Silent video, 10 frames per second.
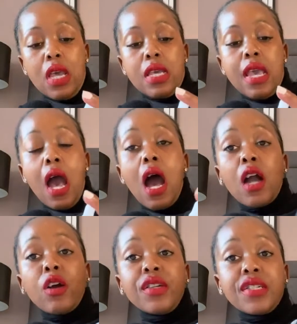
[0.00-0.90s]
yeah i
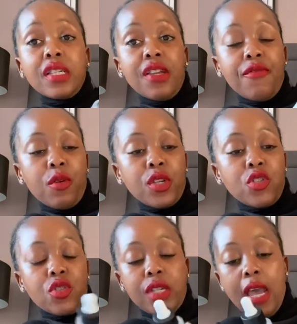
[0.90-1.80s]
got a delivery
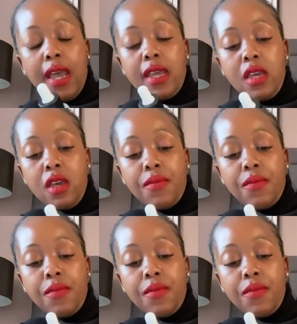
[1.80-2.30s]
today